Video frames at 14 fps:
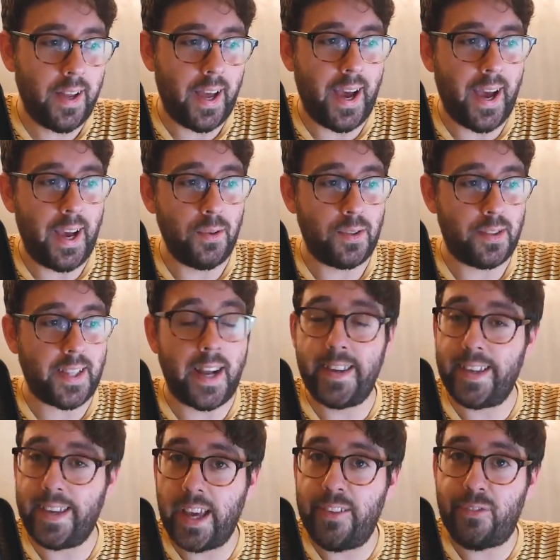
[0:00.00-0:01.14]
uh, who's
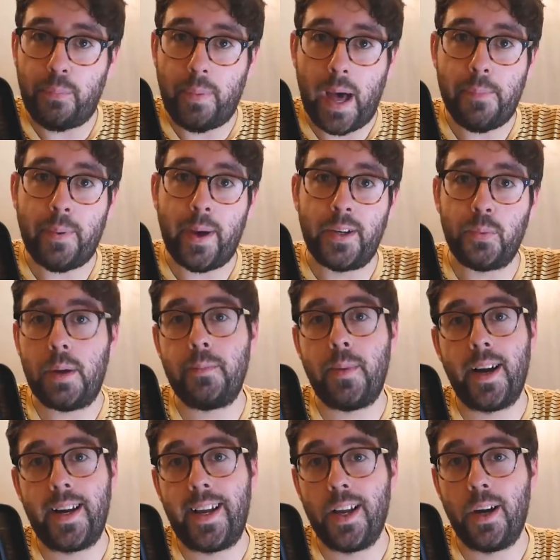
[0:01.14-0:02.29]
standing in for Pep, and Juanma
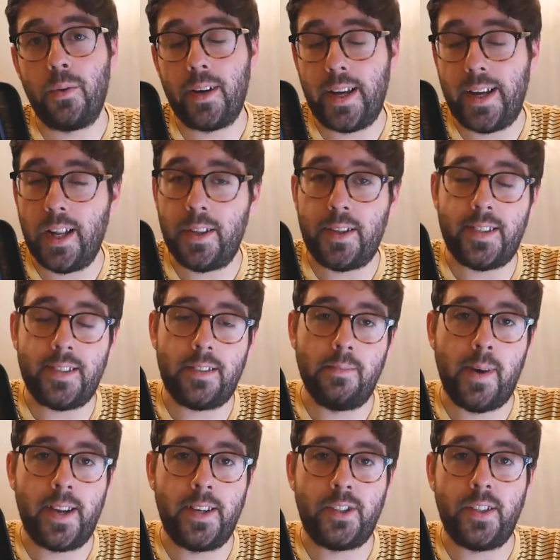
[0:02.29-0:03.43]
Lilo, Lilo, the assistant
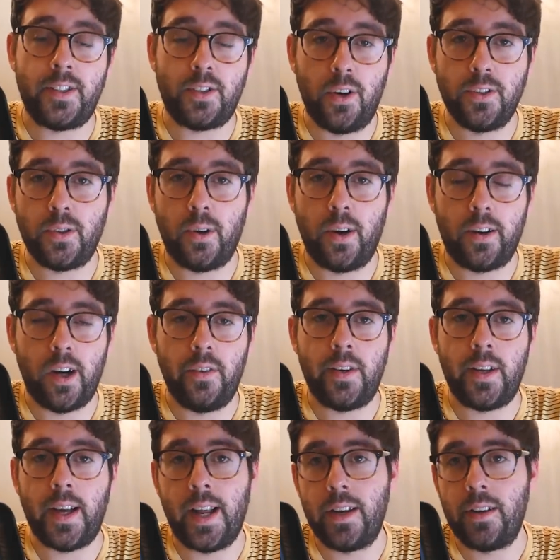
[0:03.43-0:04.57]
manager, has also got
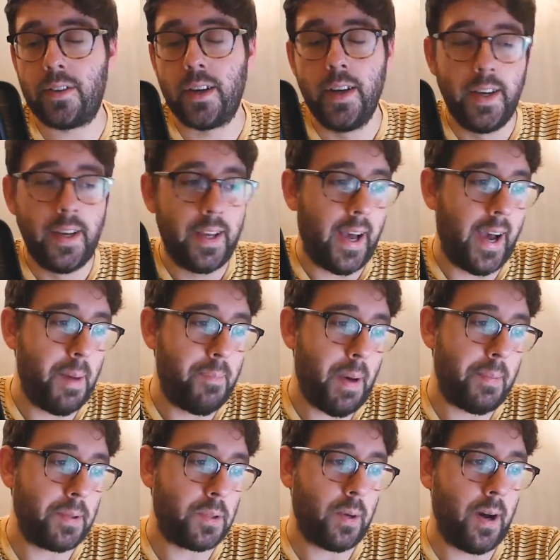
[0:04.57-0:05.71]
COVID, and uh,
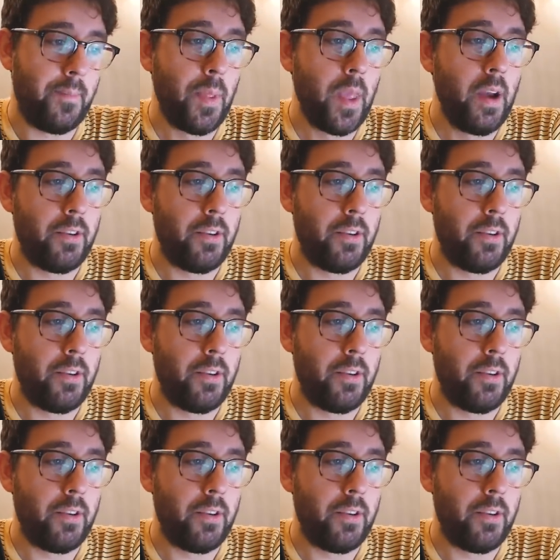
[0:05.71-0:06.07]
Pep as well.